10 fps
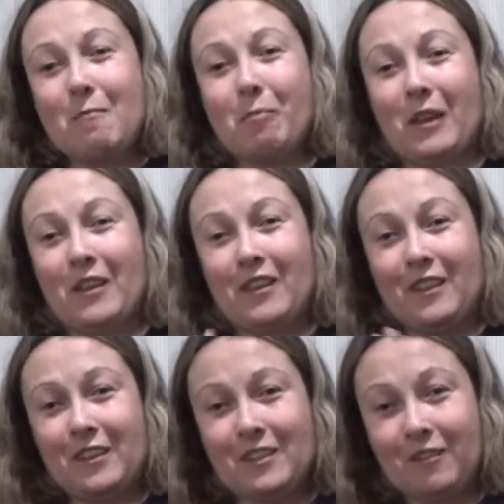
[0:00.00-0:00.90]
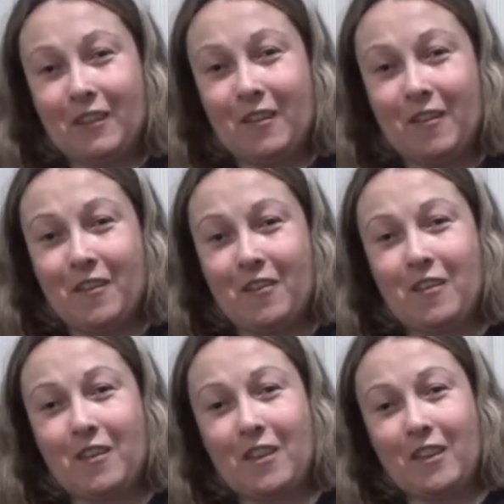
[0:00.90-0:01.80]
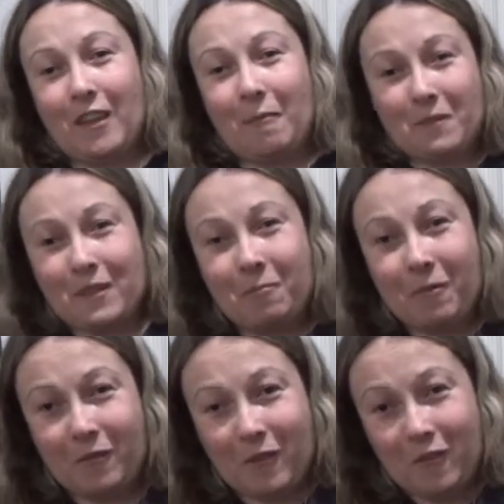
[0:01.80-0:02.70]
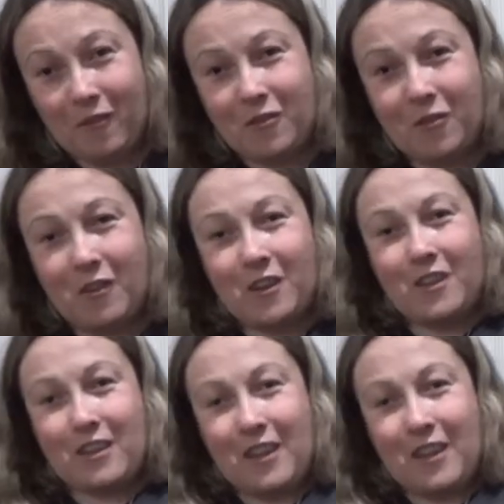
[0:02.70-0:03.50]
But in this video you can thumbs up if you enjoy it